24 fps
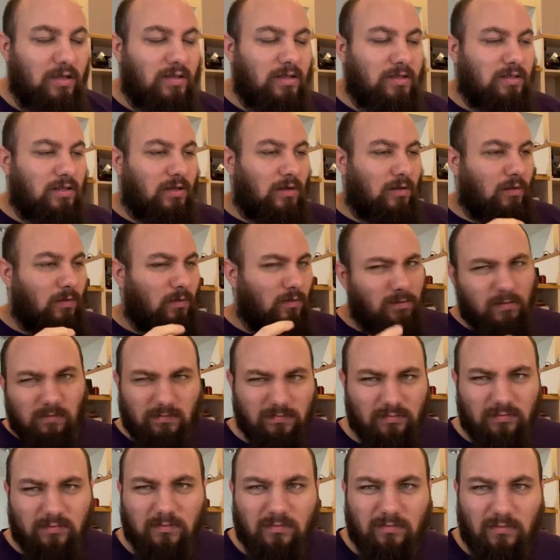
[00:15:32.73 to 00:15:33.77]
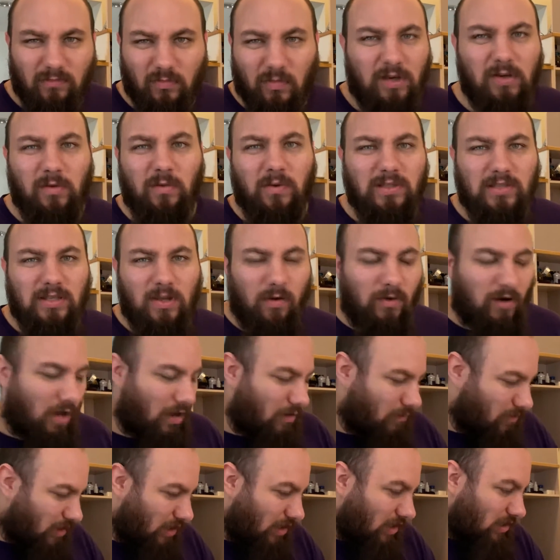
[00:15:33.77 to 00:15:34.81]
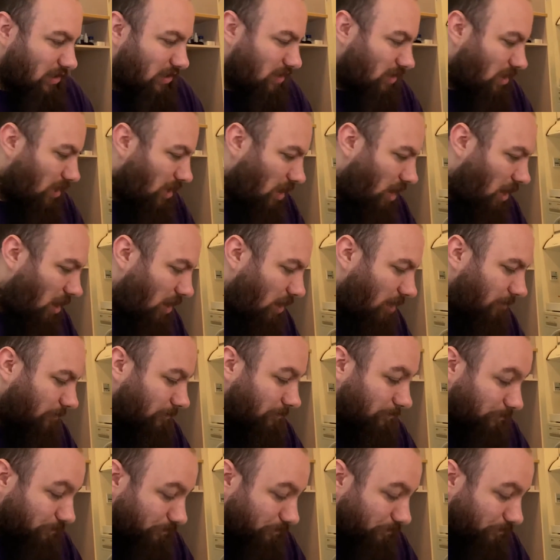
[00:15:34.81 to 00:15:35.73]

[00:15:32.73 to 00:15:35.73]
So I wonder what's going on with this. And